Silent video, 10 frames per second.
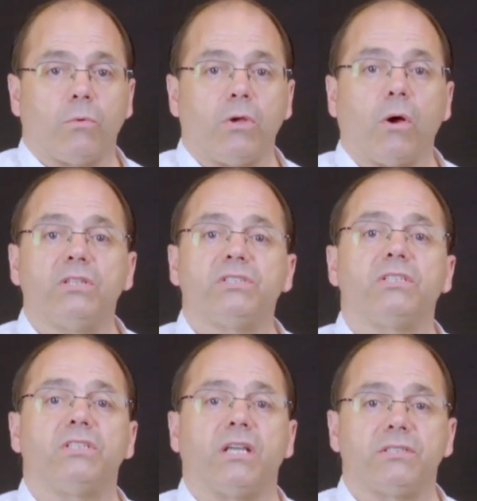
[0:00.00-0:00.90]
We always
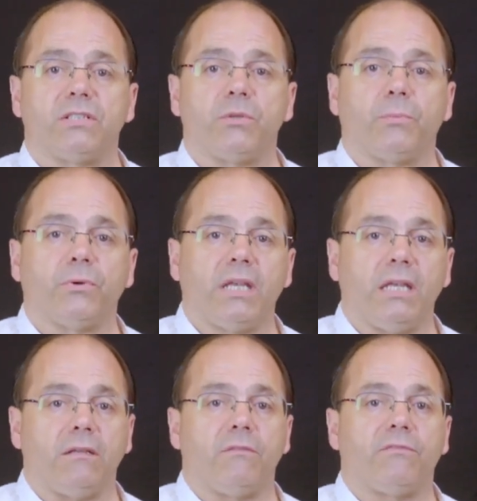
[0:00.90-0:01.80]
suggest that you
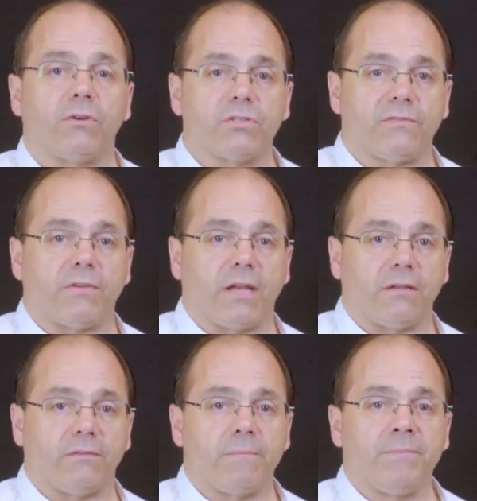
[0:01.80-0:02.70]
preheat first
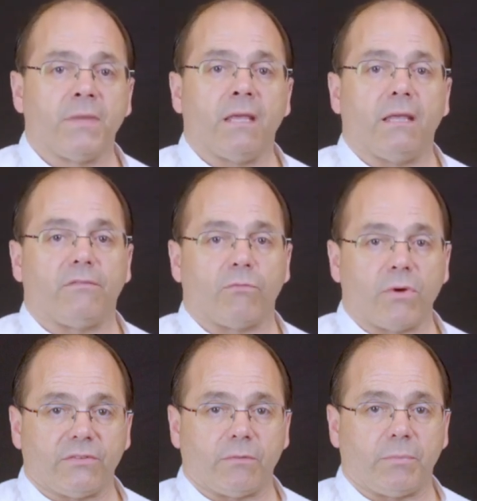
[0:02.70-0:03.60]
phase of the
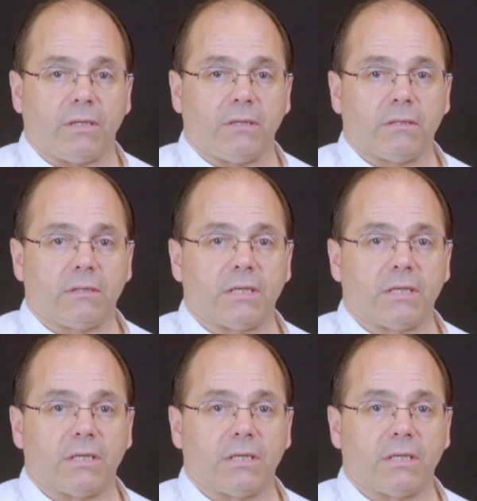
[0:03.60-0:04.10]
recipe,